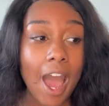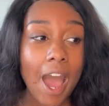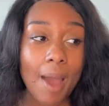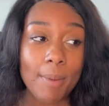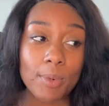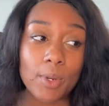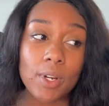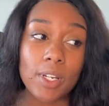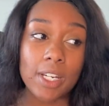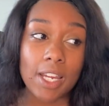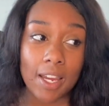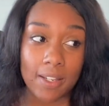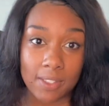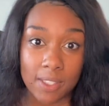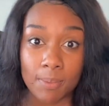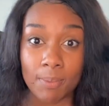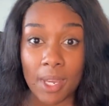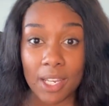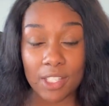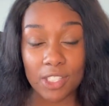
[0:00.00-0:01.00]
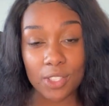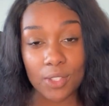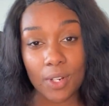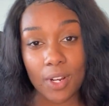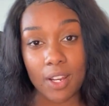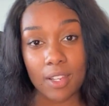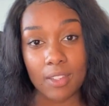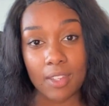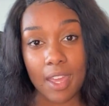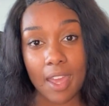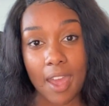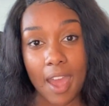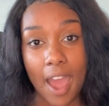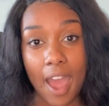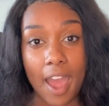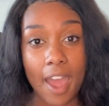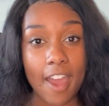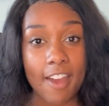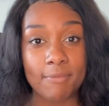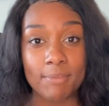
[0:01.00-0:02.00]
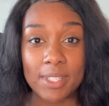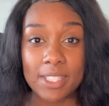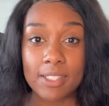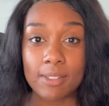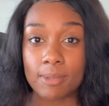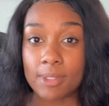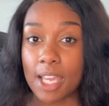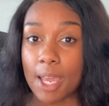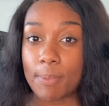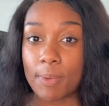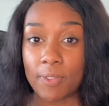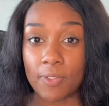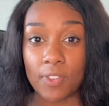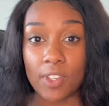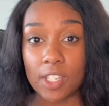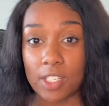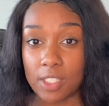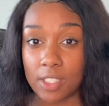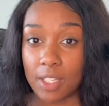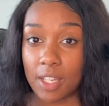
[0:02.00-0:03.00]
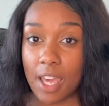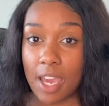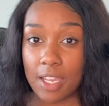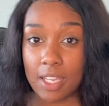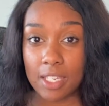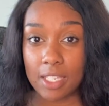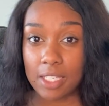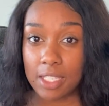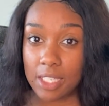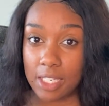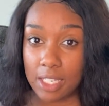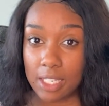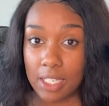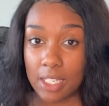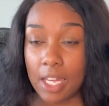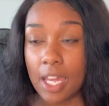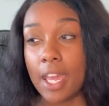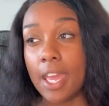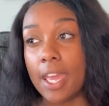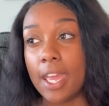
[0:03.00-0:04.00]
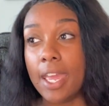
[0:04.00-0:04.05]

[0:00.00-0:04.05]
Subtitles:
I'm gonna have to make sure that I have me some type of fish that I can eat.